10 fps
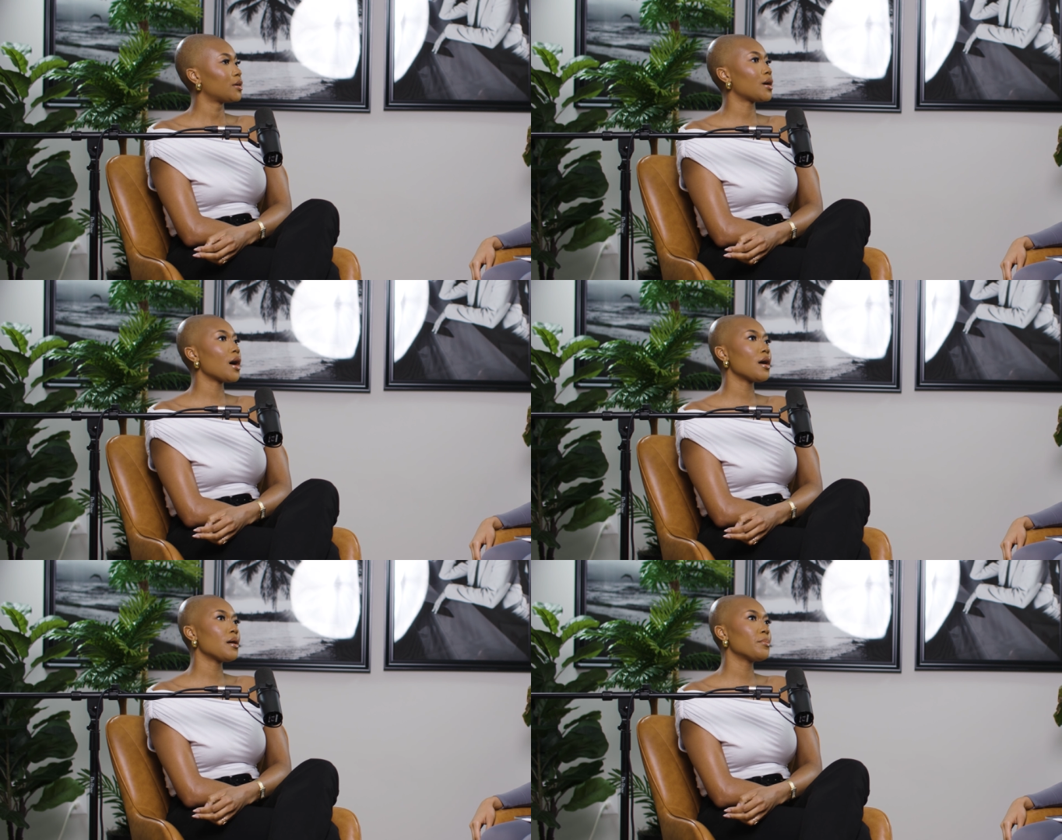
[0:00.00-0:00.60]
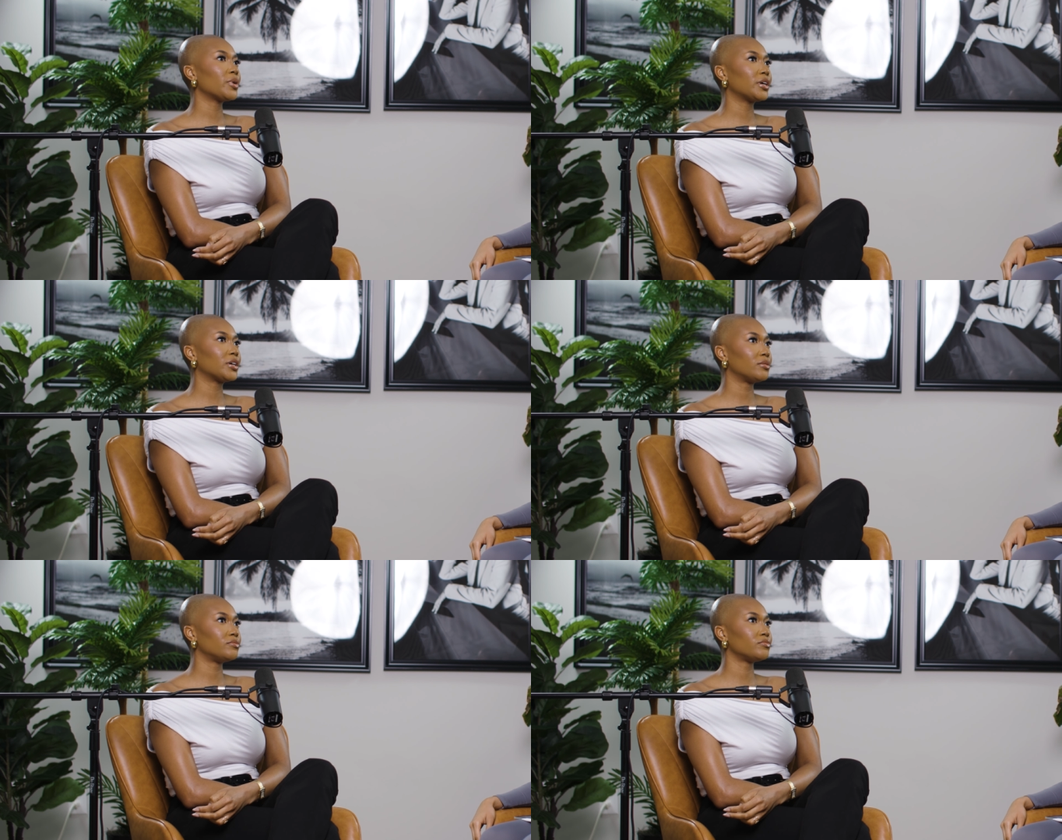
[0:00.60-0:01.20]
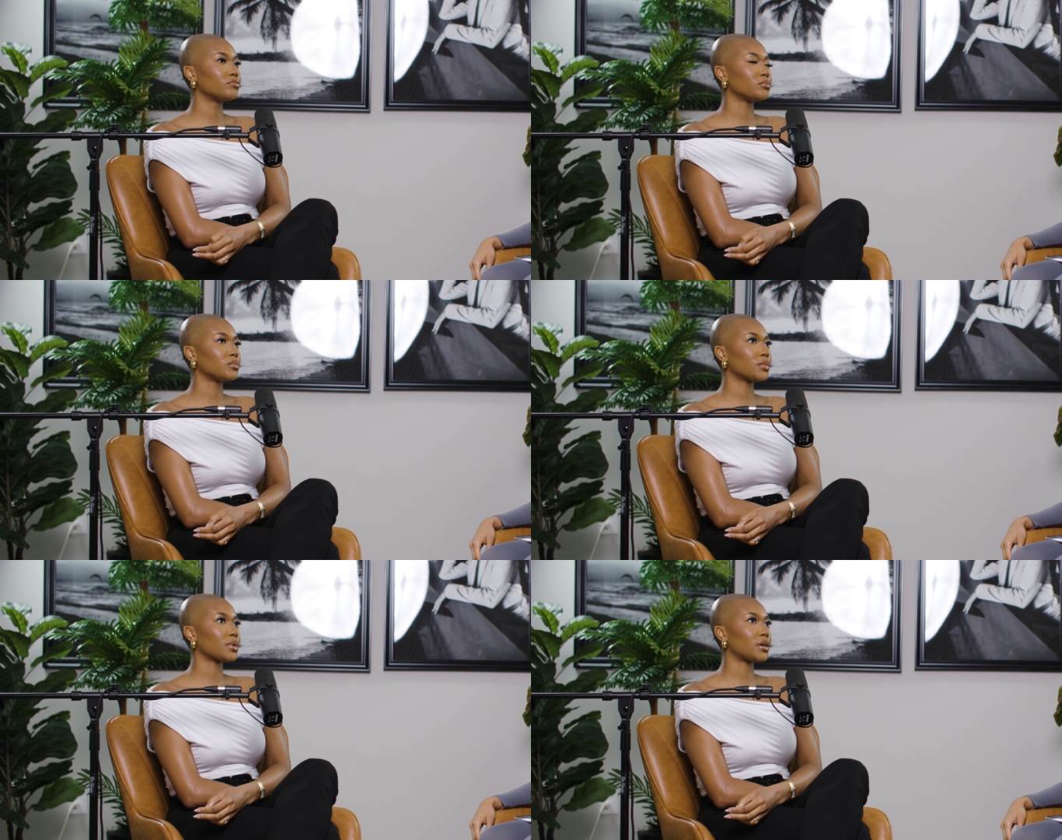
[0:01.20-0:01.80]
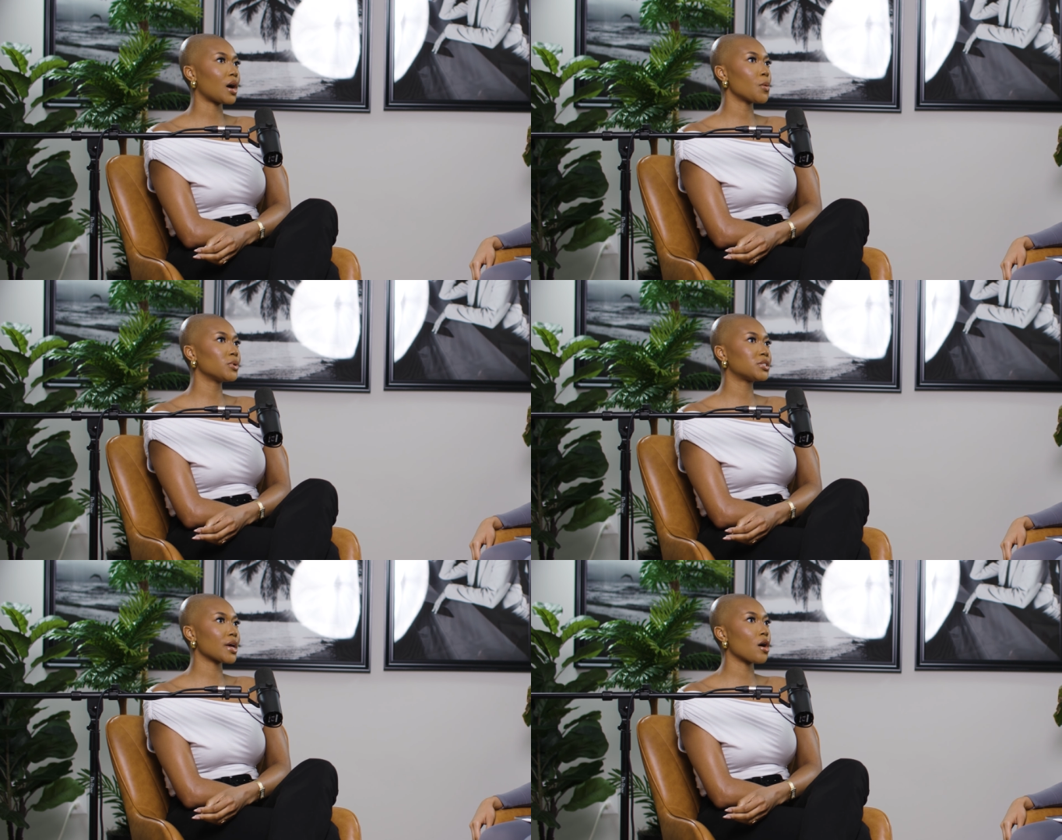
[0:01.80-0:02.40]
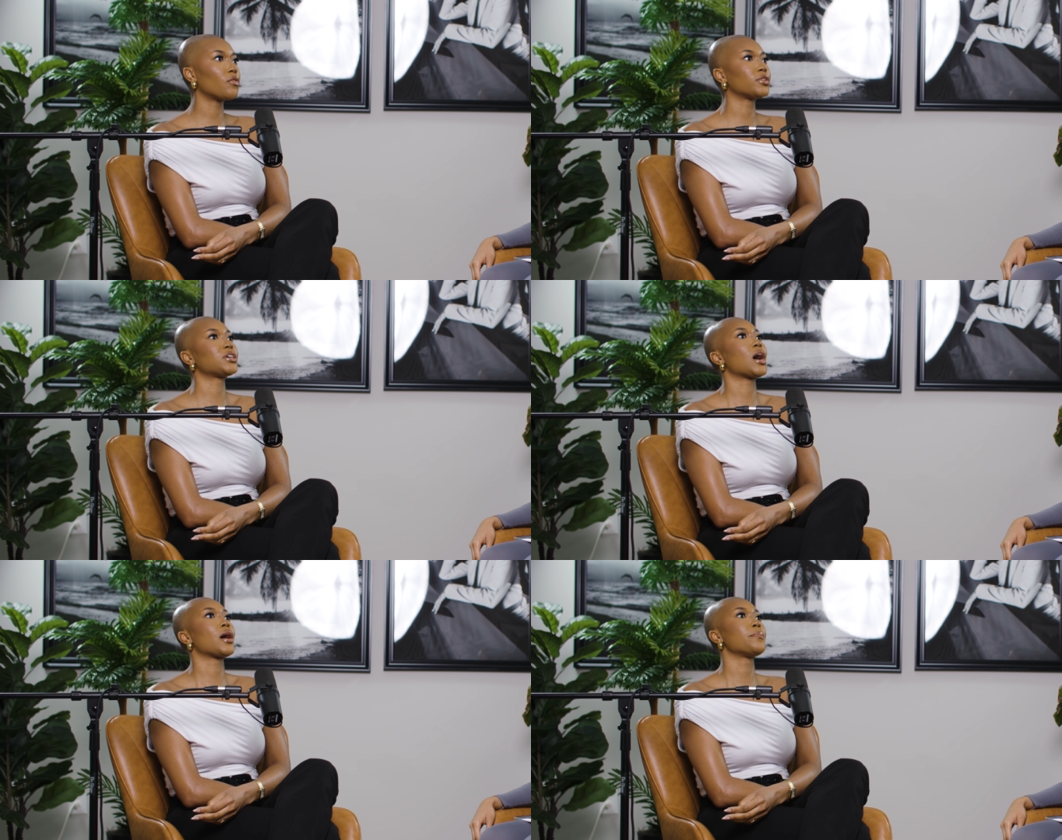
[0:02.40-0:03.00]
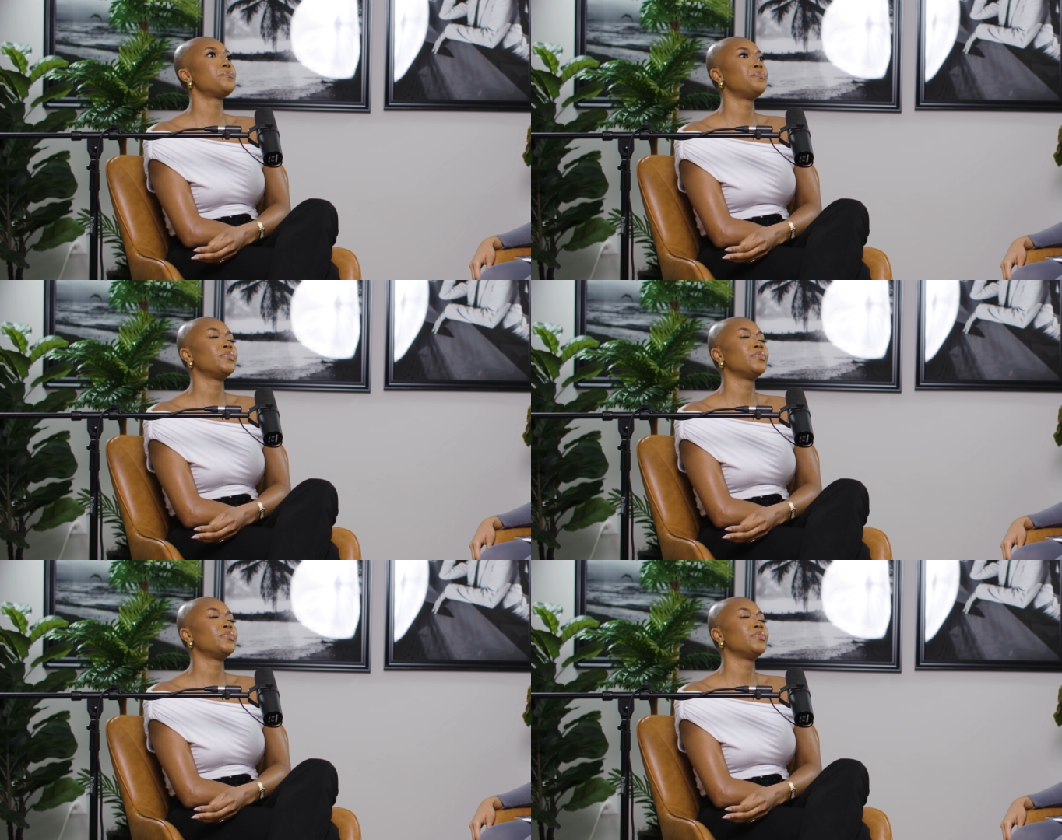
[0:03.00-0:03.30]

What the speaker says: Um, I would say over time,